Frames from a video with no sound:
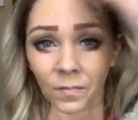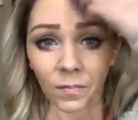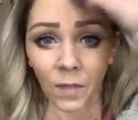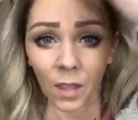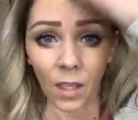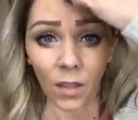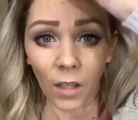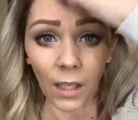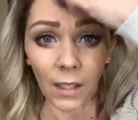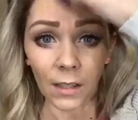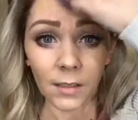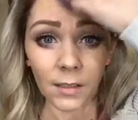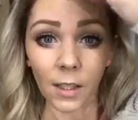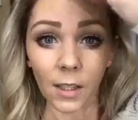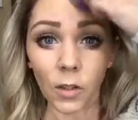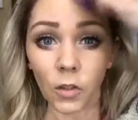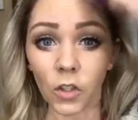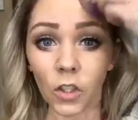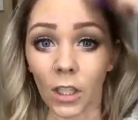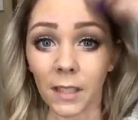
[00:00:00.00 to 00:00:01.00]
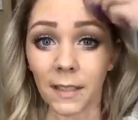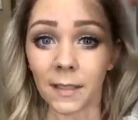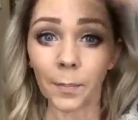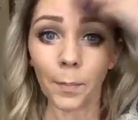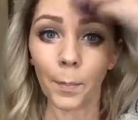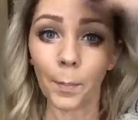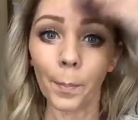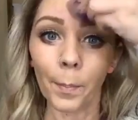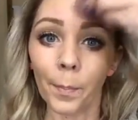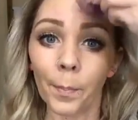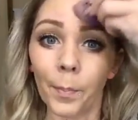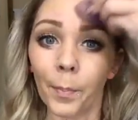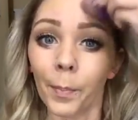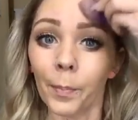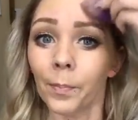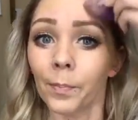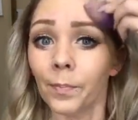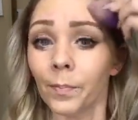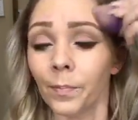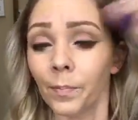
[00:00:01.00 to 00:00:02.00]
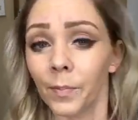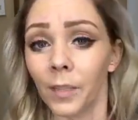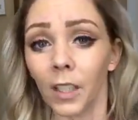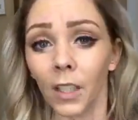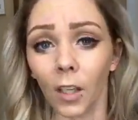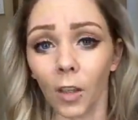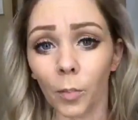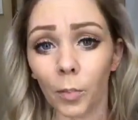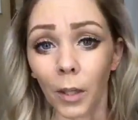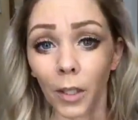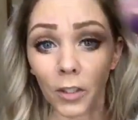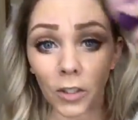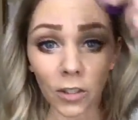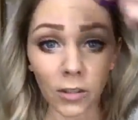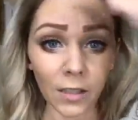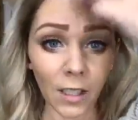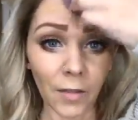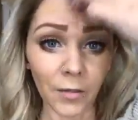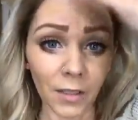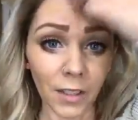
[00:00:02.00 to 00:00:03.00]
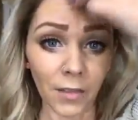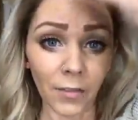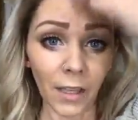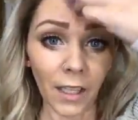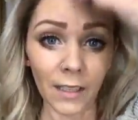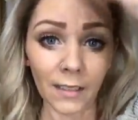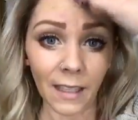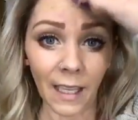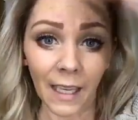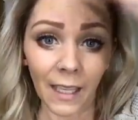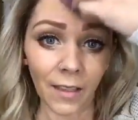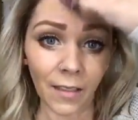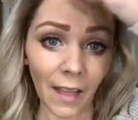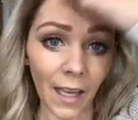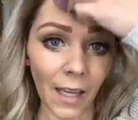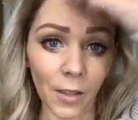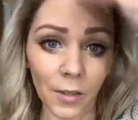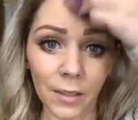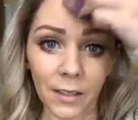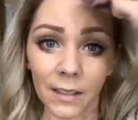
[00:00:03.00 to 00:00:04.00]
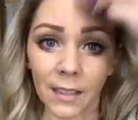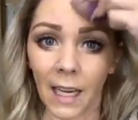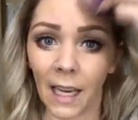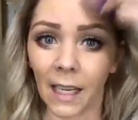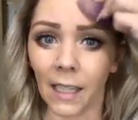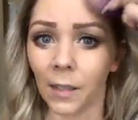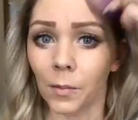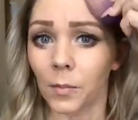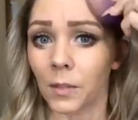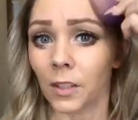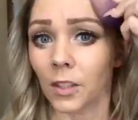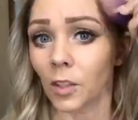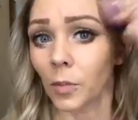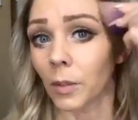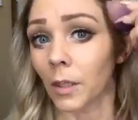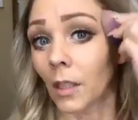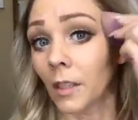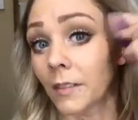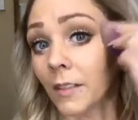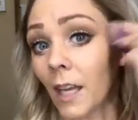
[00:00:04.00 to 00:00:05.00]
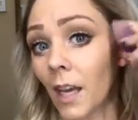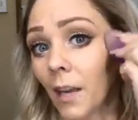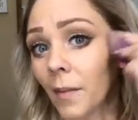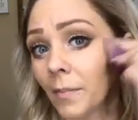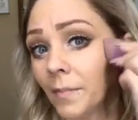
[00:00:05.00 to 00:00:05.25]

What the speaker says: Okay, so just, punch yourself in the face 8,000 times and you'll be all set.